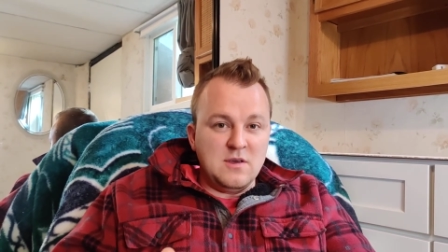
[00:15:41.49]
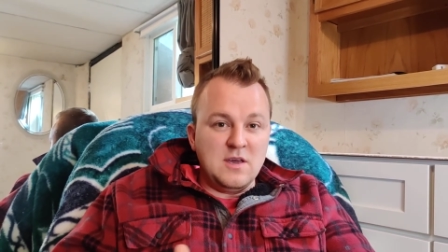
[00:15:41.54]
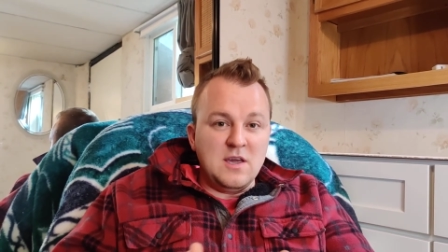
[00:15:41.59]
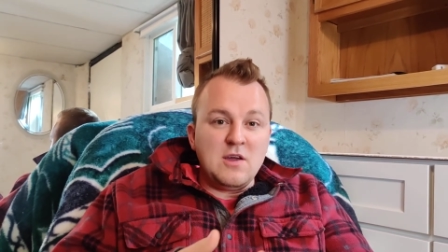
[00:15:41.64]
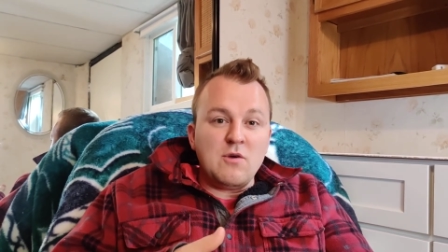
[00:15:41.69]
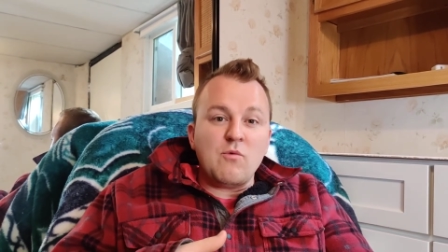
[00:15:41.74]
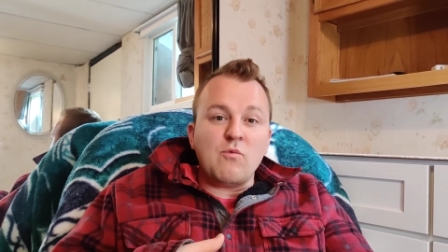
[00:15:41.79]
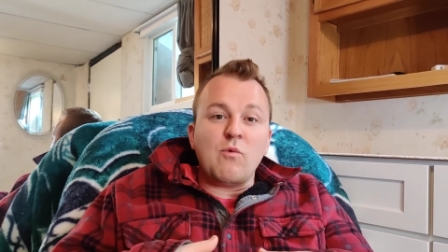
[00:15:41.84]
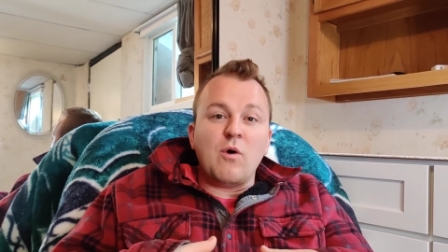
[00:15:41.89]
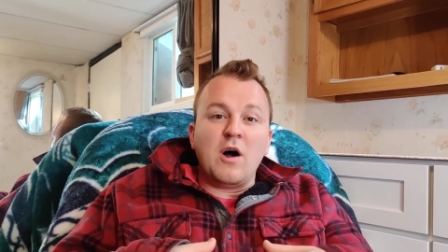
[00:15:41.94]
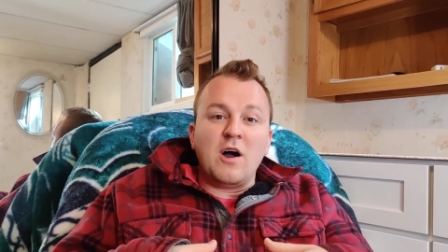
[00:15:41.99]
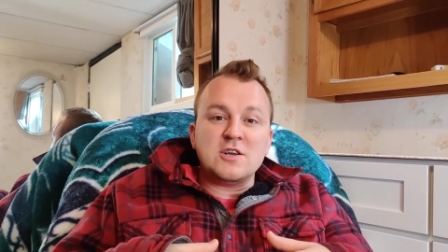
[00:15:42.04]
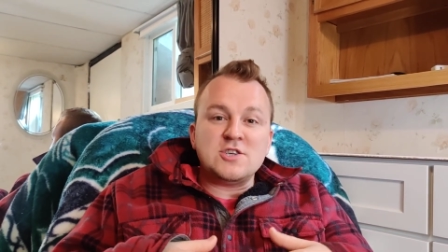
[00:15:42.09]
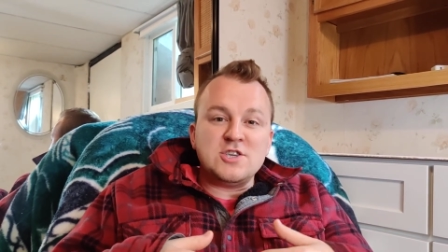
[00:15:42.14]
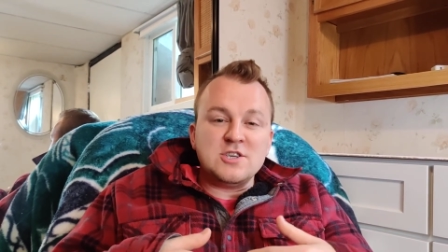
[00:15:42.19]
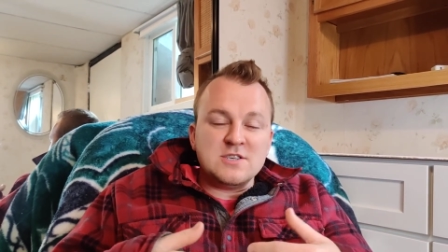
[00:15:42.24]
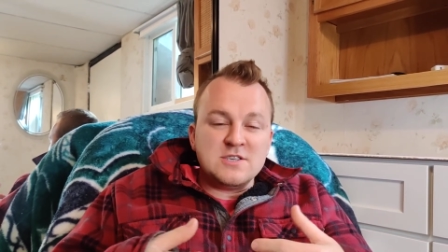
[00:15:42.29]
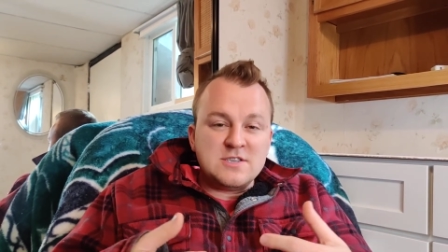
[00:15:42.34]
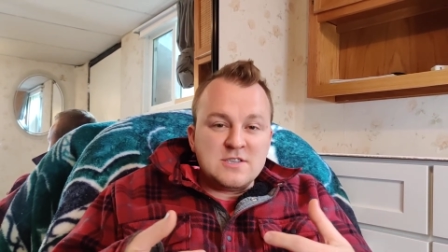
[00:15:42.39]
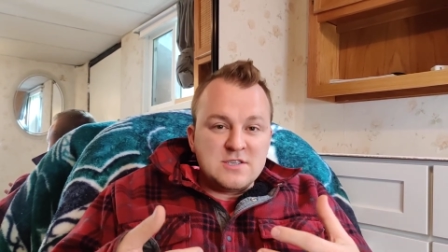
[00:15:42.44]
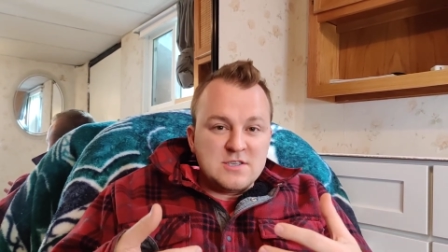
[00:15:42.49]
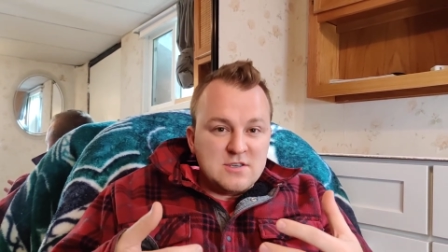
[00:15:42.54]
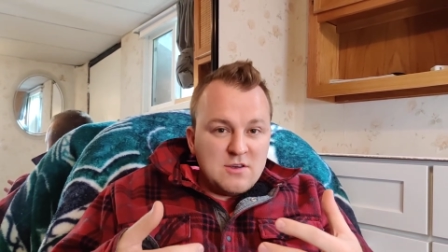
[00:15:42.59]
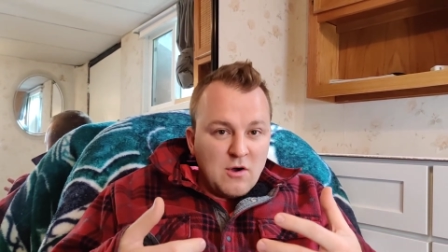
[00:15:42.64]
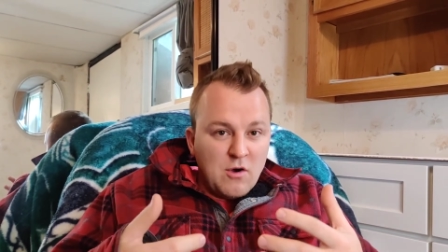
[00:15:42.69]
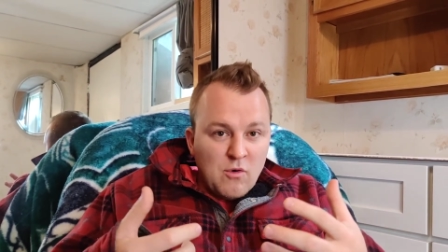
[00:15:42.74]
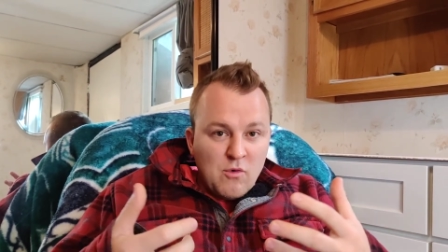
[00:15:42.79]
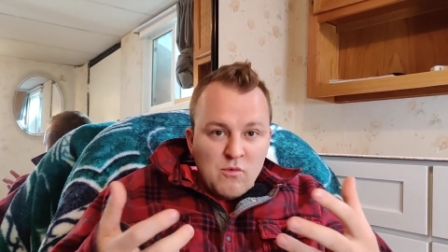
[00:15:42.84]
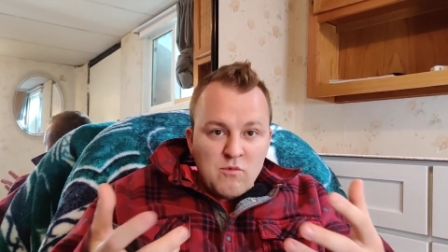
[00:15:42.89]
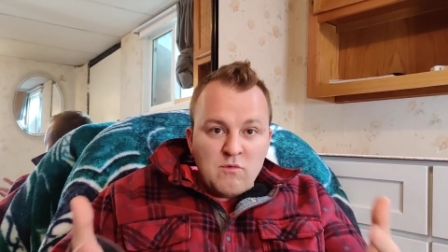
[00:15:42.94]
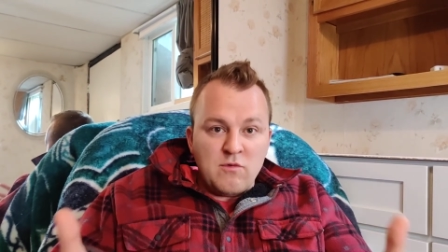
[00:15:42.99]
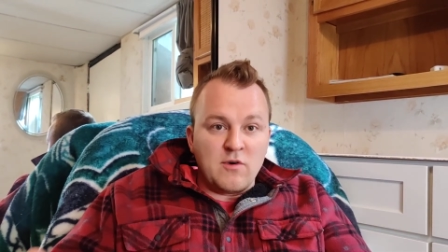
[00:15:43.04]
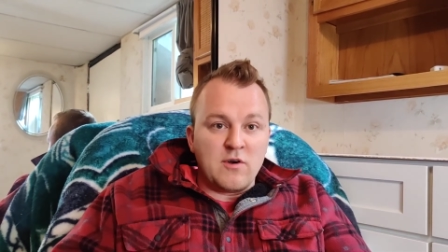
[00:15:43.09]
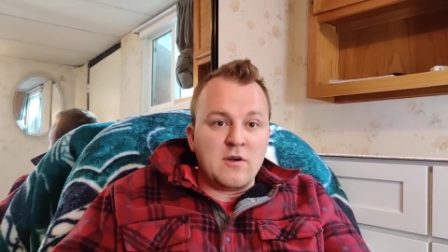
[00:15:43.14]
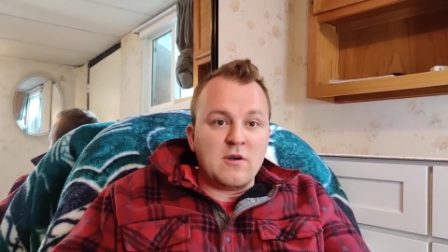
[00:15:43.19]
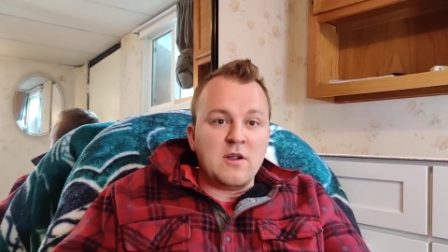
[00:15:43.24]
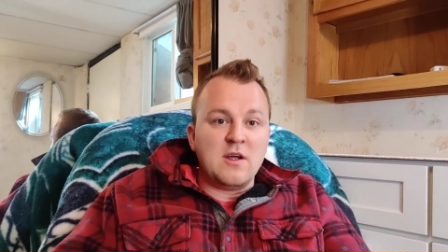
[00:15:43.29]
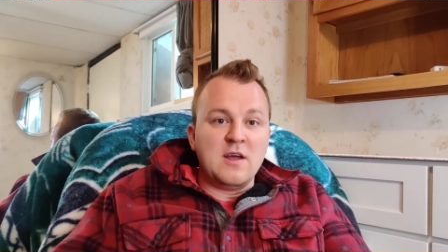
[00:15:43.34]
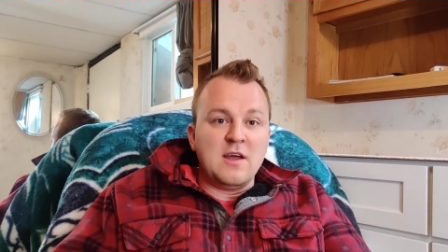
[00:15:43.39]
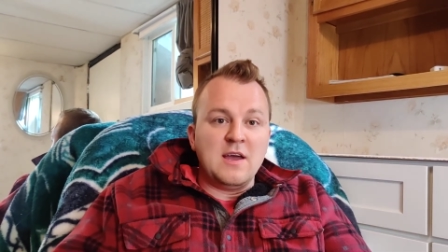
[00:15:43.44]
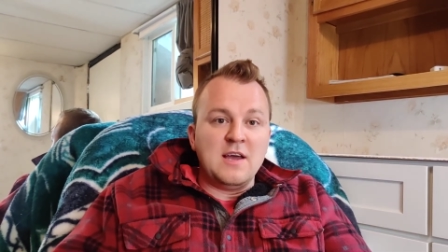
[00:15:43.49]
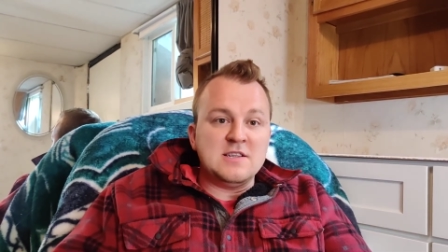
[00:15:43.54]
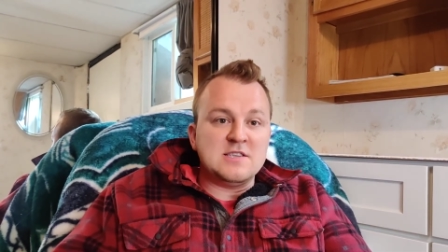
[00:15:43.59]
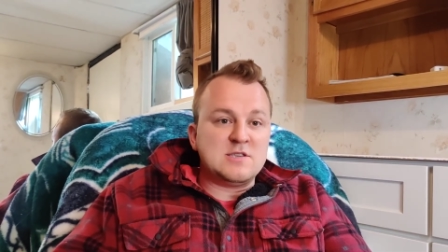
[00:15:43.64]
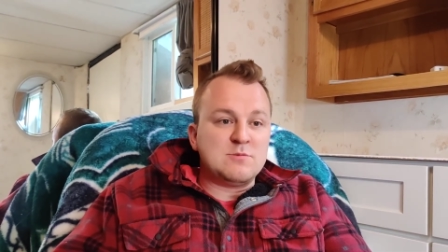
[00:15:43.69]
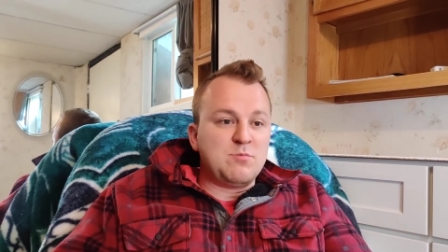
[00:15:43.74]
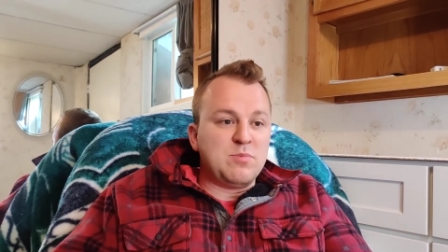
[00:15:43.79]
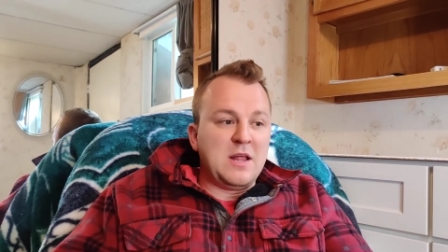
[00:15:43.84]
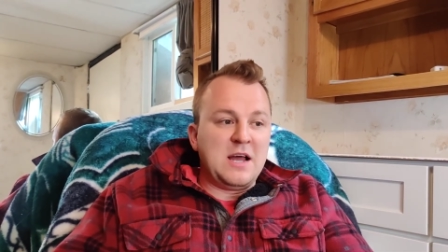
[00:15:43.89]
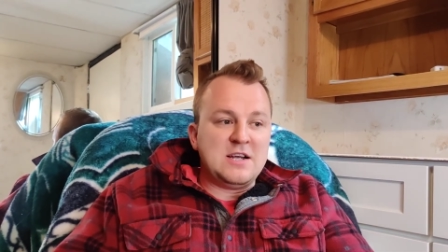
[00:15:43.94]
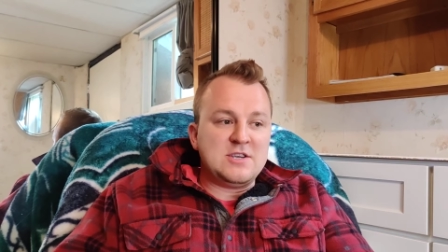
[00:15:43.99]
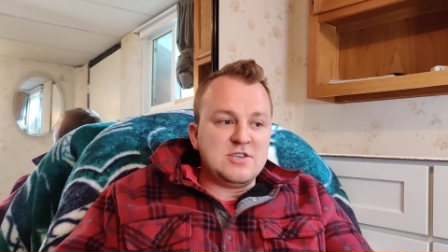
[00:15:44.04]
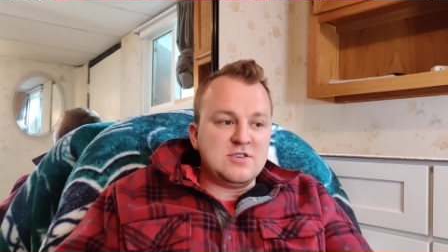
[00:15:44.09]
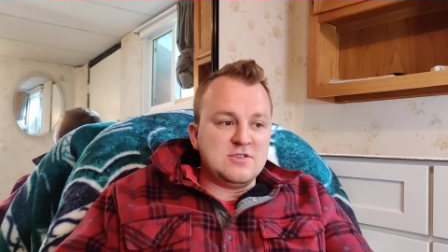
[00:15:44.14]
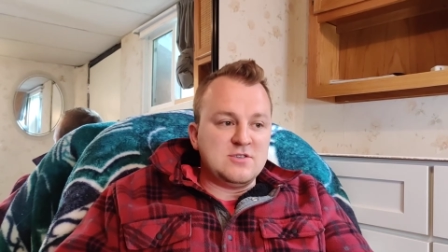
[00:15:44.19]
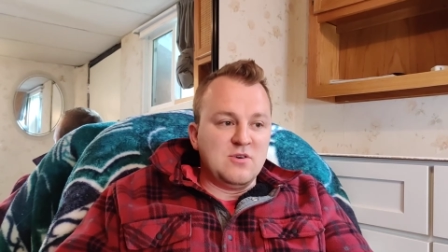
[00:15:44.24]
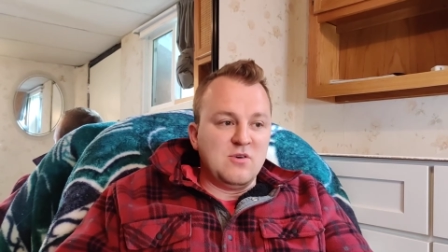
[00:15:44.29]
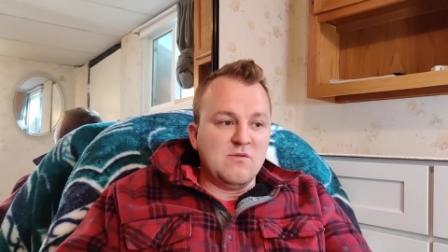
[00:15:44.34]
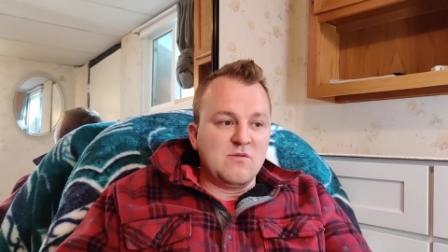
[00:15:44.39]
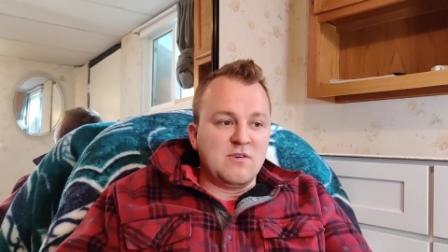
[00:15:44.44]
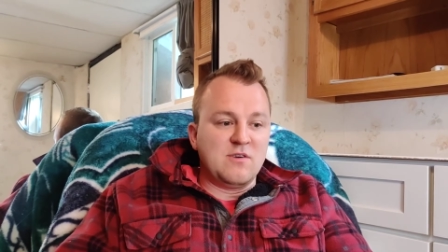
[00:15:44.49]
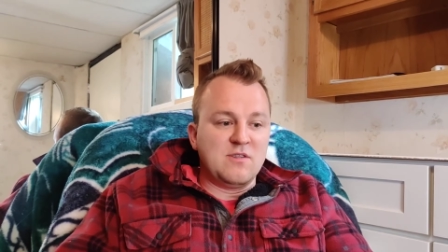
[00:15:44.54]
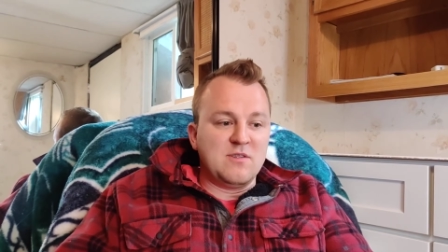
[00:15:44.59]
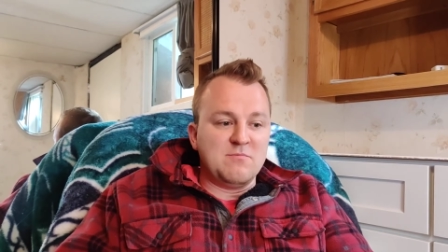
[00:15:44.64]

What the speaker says: It washes over and splashes over.